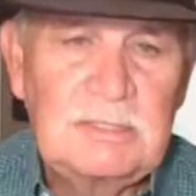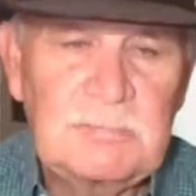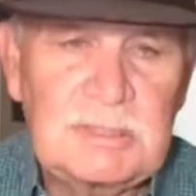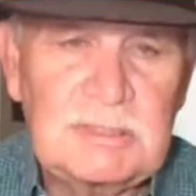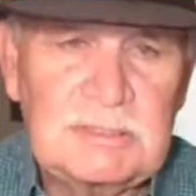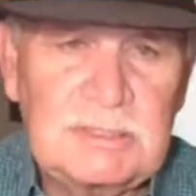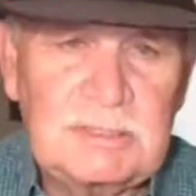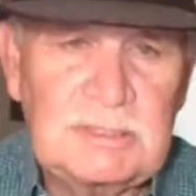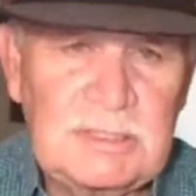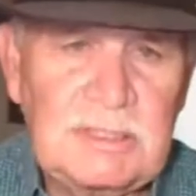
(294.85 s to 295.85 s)
But
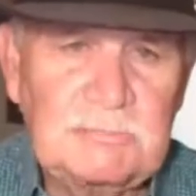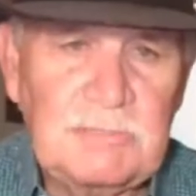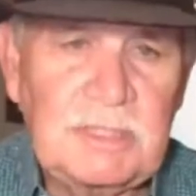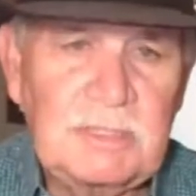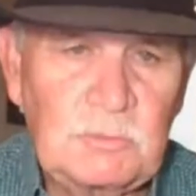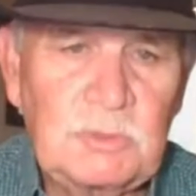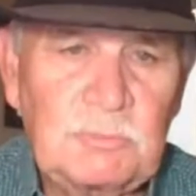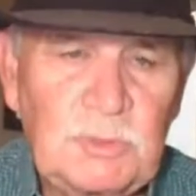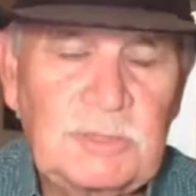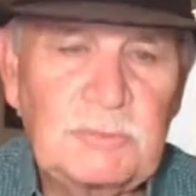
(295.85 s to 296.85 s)
again, Mary will
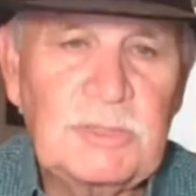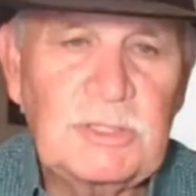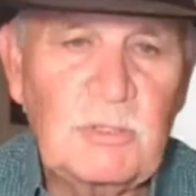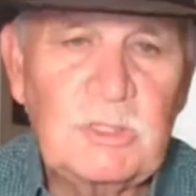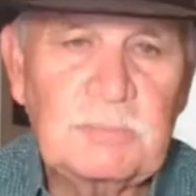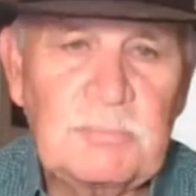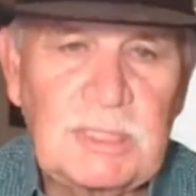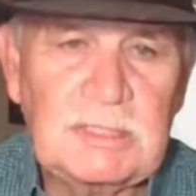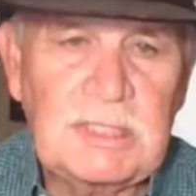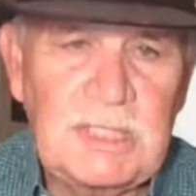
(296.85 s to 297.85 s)
put the recorded
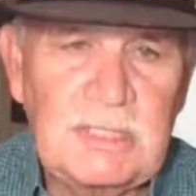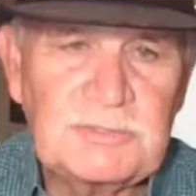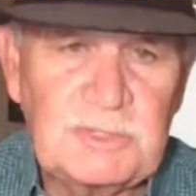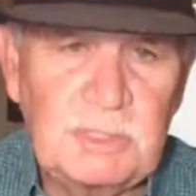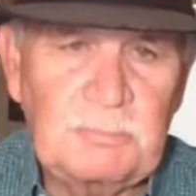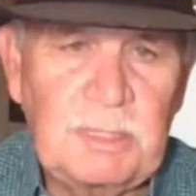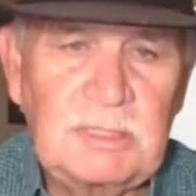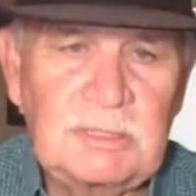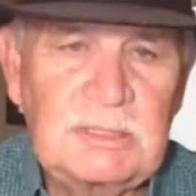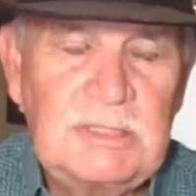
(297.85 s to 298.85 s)
broadcast up
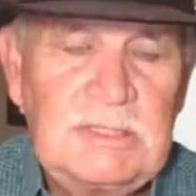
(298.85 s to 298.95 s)
on